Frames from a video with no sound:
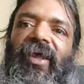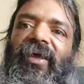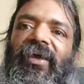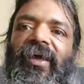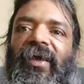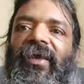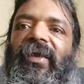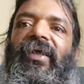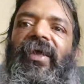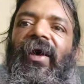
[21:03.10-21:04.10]
shrink,
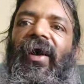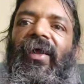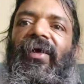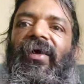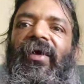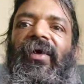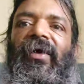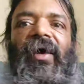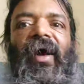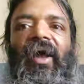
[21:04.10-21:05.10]
dr,
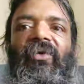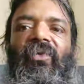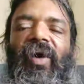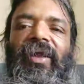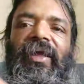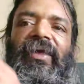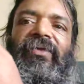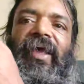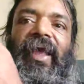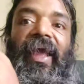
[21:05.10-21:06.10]
and one
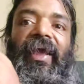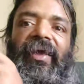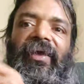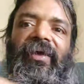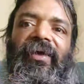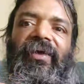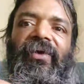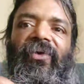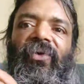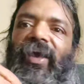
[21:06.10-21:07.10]
is a,
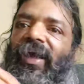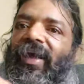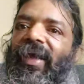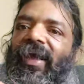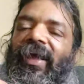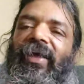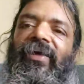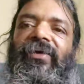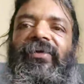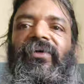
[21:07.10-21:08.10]
okay,
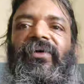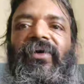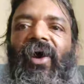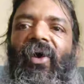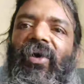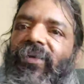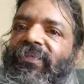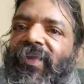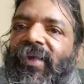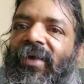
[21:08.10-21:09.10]
a,
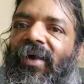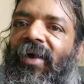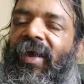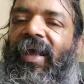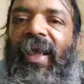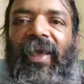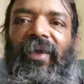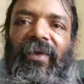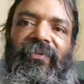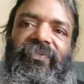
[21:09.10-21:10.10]
or
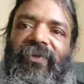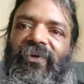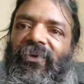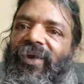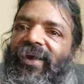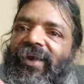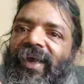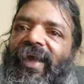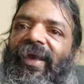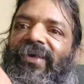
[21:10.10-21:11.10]
a, okay,
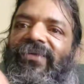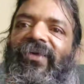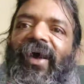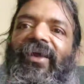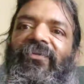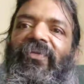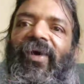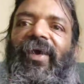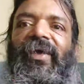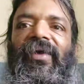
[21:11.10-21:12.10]
a sine
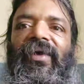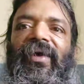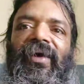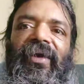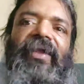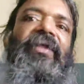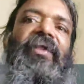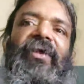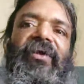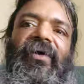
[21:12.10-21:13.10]
phi
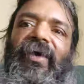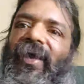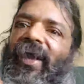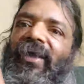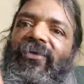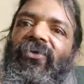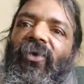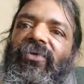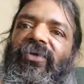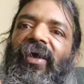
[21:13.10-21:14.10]
d theta. A is
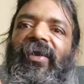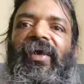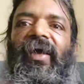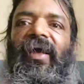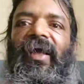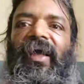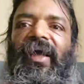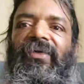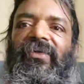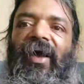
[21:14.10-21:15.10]
constant,
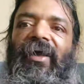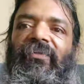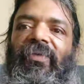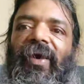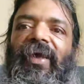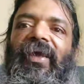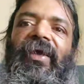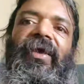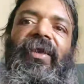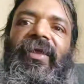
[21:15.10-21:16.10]
a sine phi
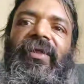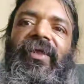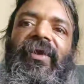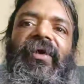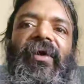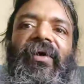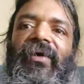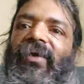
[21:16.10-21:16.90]
d theta.